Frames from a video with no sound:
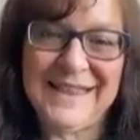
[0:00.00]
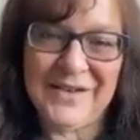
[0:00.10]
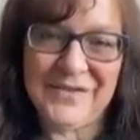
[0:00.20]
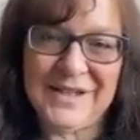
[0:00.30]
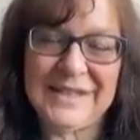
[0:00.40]

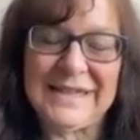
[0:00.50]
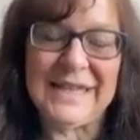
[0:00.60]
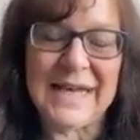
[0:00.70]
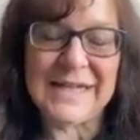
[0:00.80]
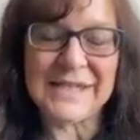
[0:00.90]
Love it.
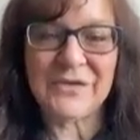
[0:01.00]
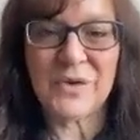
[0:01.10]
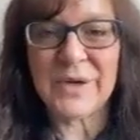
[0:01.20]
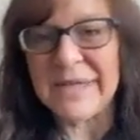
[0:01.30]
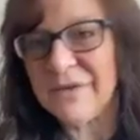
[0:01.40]
Lots
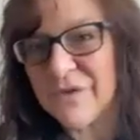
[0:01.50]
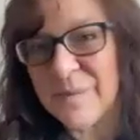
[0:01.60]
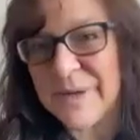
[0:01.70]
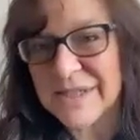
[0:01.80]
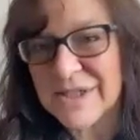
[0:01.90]
of great
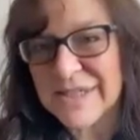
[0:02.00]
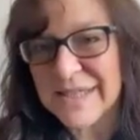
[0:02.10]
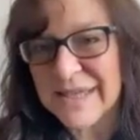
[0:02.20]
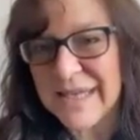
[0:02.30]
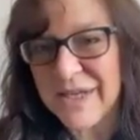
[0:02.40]

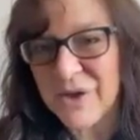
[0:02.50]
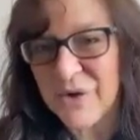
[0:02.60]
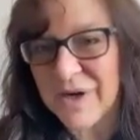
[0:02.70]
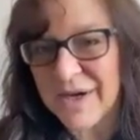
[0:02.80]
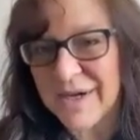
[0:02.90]
information. Thank
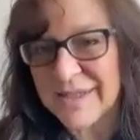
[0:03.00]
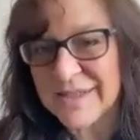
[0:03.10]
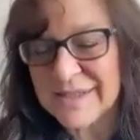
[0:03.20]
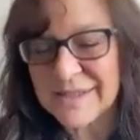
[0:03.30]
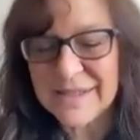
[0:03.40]
you,
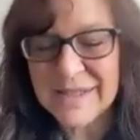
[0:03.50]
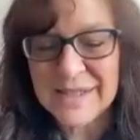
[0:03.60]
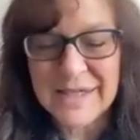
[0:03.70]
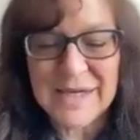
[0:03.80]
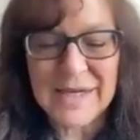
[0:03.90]
guys.
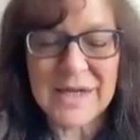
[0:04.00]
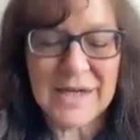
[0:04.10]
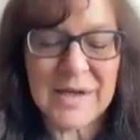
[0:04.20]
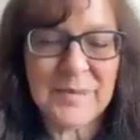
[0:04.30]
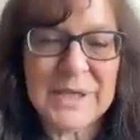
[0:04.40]

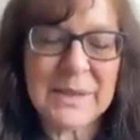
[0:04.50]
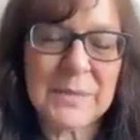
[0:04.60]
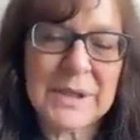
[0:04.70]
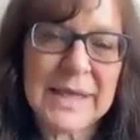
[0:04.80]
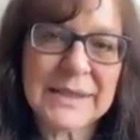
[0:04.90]
And
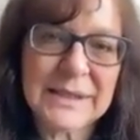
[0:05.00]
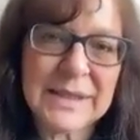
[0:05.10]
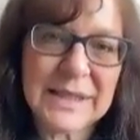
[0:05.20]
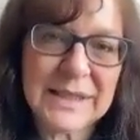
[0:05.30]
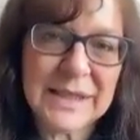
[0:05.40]
I'm glad,
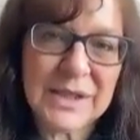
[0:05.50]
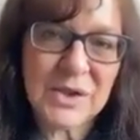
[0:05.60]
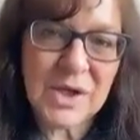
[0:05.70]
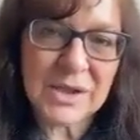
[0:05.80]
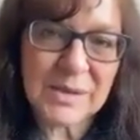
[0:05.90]
Elena, that
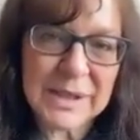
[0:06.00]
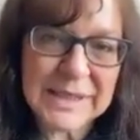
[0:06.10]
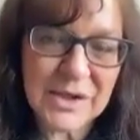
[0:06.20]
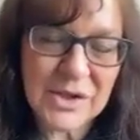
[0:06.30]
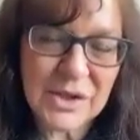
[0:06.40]
you talked
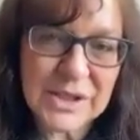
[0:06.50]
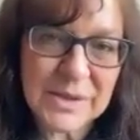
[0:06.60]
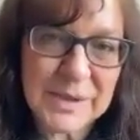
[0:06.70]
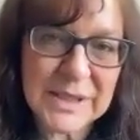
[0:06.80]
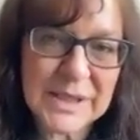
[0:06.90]
about
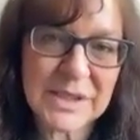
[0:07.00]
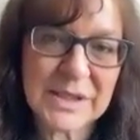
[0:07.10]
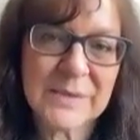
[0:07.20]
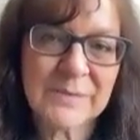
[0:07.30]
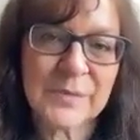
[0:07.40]
energies,
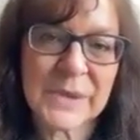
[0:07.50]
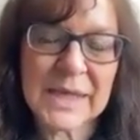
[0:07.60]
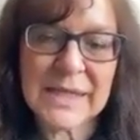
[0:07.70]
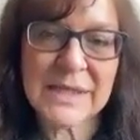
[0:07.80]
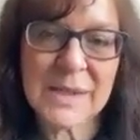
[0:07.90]
because
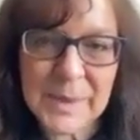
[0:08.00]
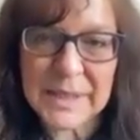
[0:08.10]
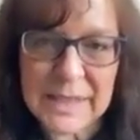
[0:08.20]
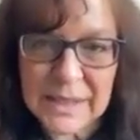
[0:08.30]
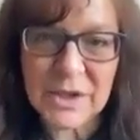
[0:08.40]
it is
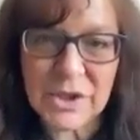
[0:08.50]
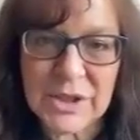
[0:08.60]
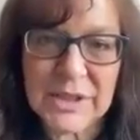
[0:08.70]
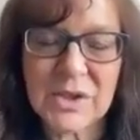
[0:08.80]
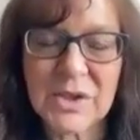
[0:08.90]
about
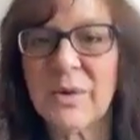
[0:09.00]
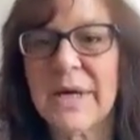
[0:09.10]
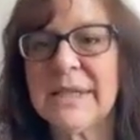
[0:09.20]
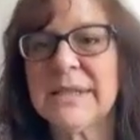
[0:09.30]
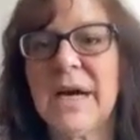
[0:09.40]
energy. So
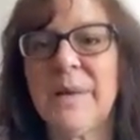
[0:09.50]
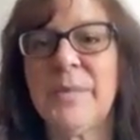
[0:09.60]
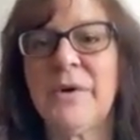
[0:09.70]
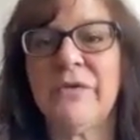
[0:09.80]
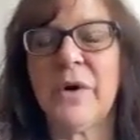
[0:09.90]
on
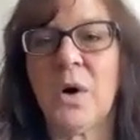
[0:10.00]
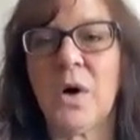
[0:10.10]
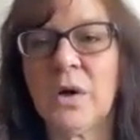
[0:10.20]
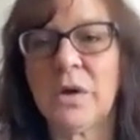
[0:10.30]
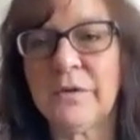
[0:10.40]
top of
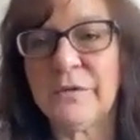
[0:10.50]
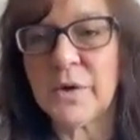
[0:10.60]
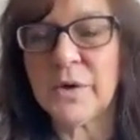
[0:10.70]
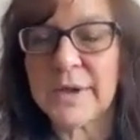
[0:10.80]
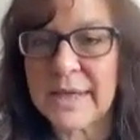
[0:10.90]
all of
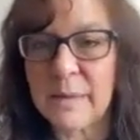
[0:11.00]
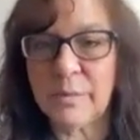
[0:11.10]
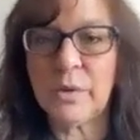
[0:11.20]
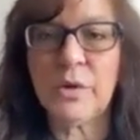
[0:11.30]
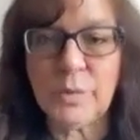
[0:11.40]

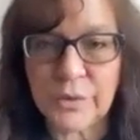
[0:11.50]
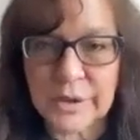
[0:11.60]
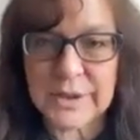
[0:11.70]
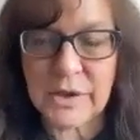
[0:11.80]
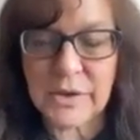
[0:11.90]
that
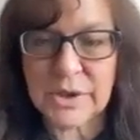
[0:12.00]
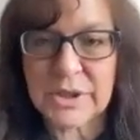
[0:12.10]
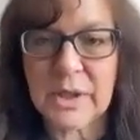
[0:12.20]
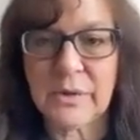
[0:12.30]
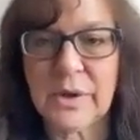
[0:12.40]
blueprint that you
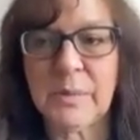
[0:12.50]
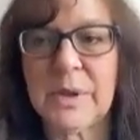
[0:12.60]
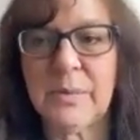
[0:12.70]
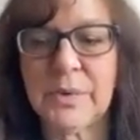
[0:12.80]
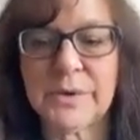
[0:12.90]
share with
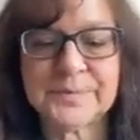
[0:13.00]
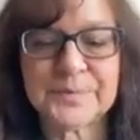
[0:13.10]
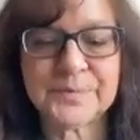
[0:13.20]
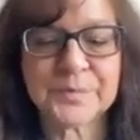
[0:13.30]
people